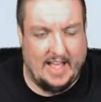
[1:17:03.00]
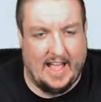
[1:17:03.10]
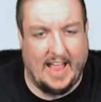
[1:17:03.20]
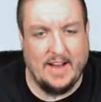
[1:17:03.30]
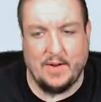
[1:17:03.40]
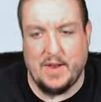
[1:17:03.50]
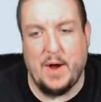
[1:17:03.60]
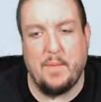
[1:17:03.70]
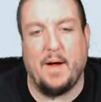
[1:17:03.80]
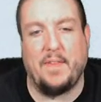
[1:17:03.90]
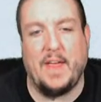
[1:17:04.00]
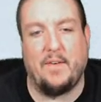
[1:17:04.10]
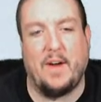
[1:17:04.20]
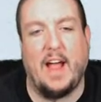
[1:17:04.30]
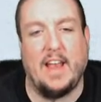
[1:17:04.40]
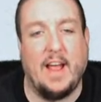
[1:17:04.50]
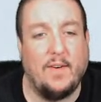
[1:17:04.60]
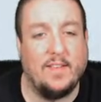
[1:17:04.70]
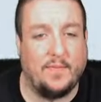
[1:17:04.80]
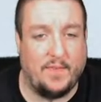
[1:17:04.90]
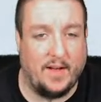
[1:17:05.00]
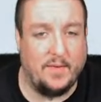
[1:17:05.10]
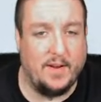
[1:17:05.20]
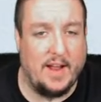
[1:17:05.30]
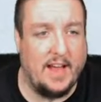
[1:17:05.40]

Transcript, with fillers: I don't know about that, Ryan. That was a fun one. I